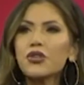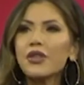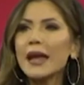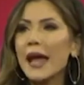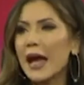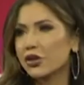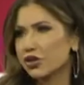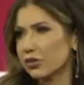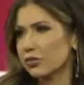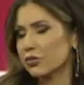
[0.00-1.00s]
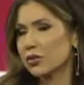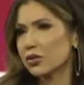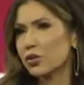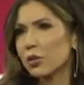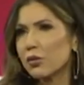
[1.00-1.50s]
took that action
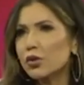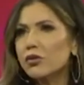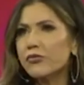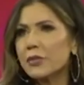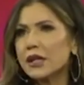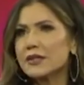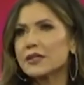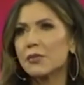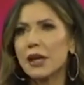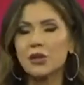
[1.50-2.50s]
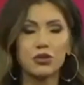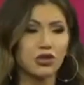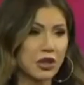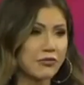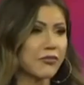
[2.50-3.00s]
to remove me as
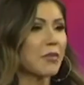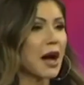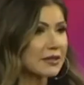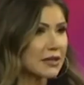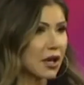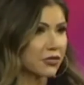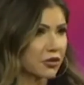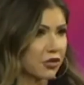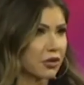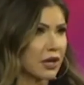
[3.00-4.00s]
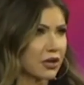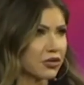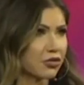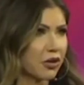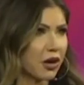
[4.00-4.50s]
commander-in-chief of my South Dakota
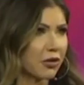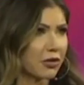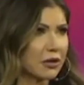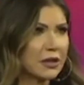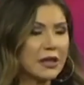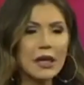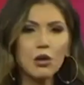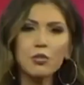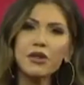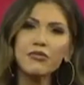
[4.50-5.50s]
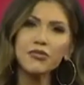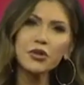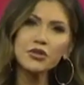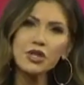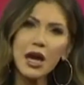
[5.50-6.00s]
National Guard, it would be the
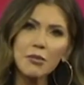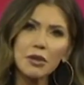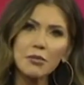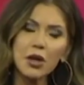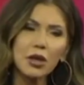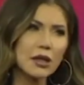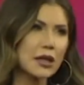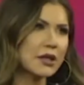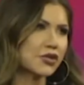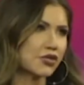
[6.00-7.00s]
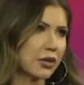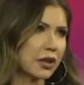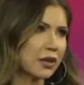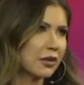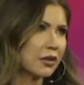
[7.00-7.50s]
first time in American
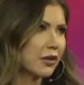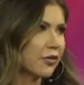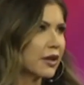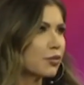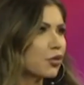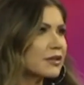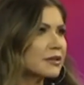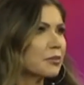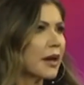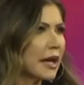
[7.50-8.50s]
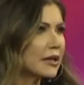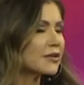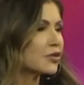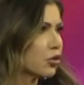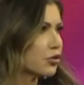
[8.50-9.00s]
history that a president paid
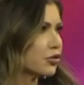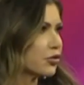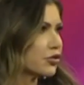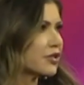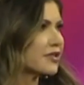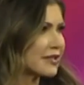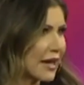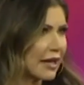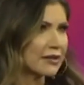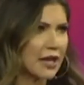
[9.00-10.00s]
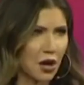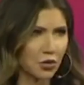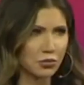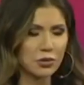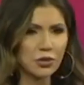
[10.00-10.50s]
soldiers to stand
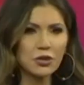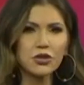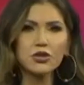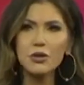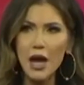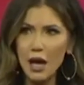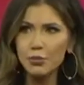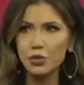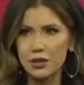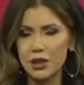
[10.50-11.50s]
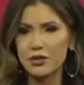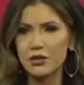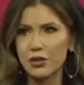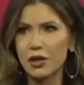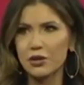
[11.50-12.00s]
down, to not protect
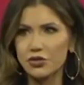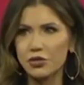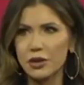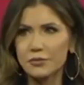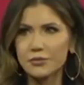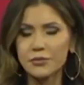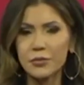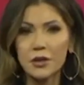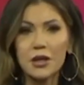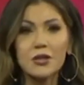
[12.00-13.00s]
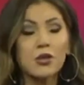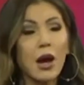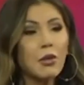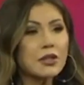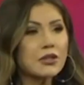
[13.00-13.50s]
our country. So
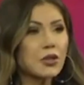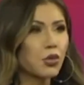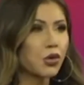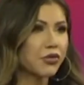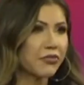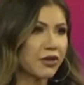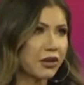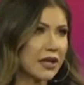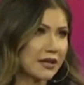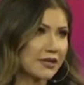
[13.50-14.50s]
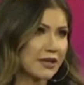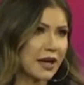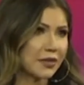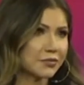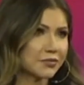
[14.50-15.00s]
I went to the border the very next
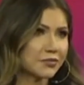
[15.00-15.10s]
day.